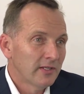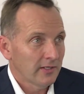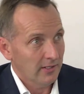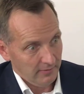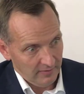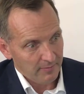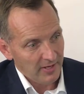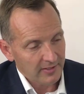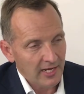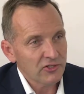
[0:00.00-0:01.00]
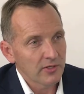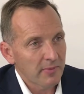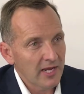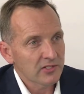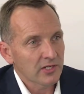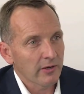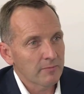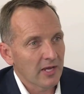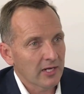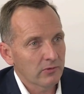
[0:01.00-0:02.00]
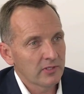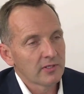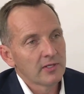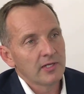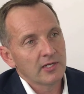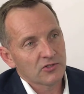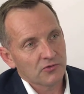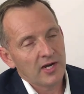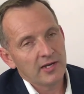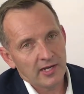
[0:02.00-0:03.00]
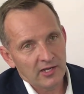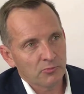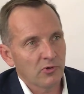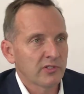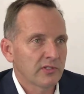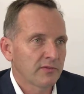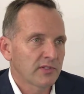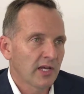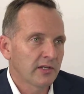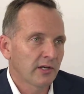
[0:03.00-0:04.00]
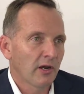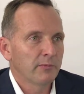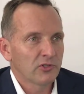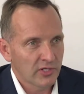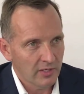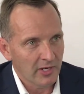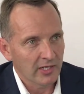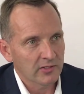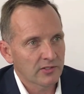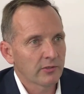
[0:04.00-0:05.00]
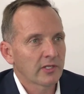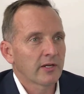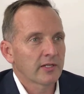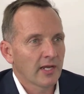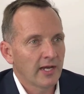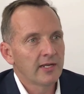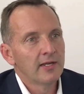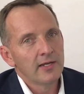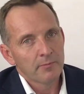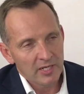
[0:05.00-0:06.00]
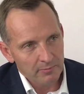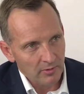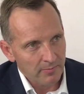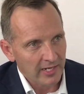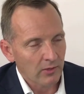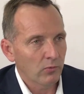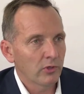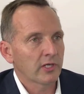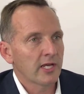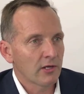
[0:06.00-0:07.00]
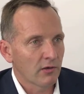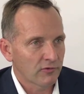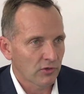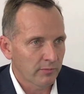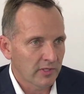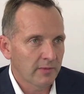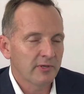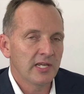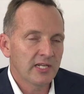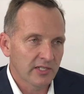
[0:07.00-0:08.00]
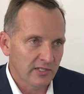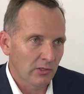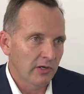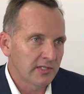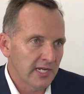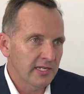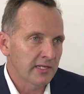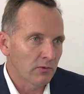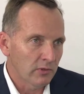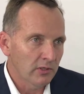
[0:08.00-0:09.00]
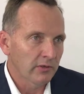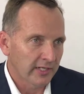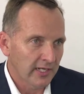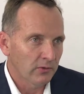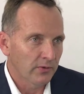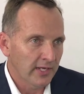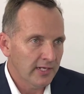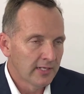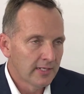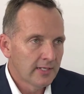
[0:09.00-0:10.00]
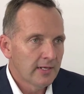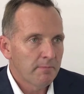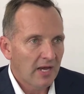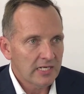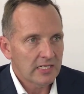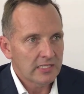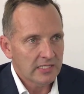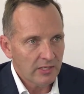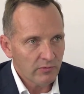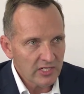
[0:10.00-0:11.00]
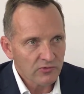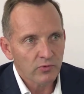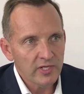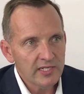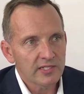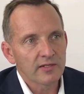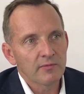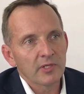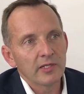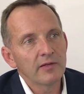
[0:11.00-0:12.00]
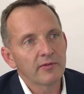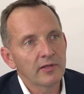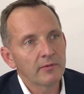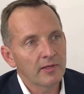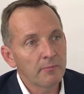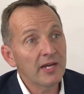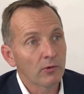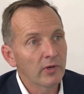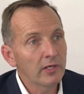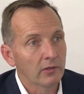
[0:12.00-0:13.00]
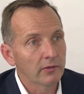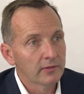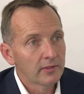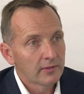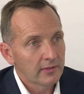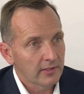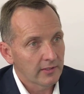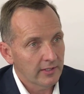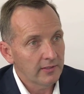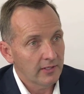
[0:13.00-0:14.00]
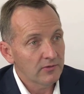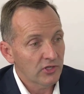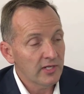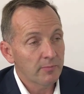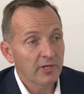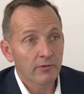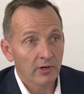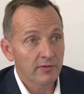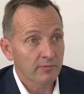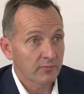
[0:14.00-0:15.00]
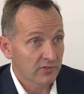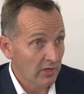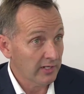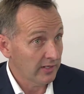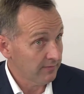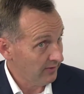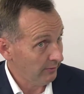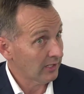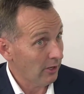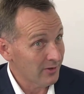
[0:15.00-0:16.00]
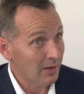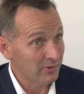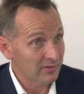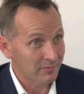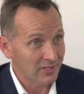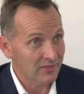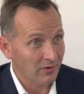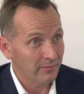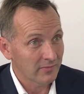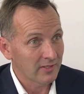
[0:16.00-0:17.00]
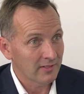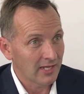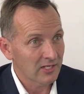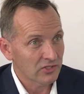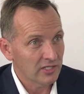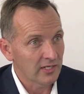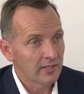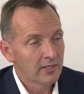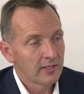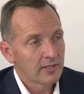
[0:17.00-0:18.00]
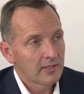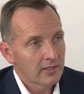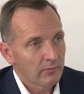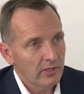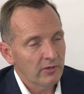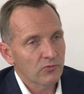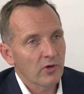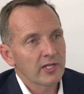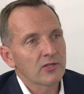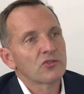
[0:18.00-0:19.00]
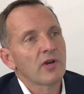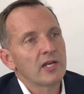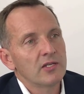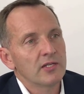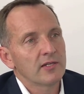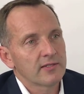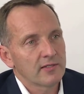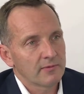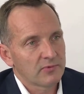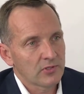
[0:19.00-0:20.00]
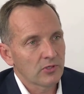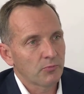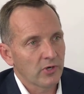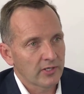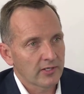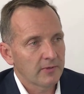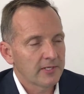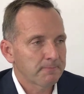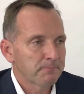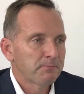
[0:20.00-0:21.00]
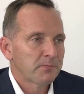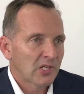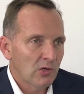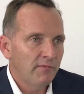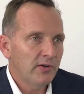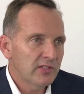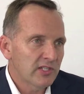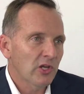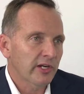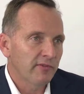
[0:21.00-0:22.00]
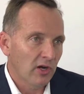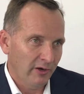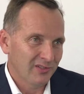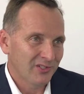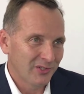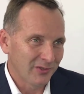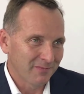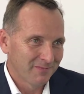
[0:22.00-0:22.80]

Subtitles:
You know, if cash in the bank's going backwards, in Australia, house prices have started to go up, the share market's doing okay, people are back at work, getting off JobKeeper. Yes, there's a lot of debt in the world, I get all that, but there is reason to believe in a better world, you know, and GDP growth cycling very low numbers from this time last year. When I was writing strategy as a stockbroker, I mean, confidence is like a virus too.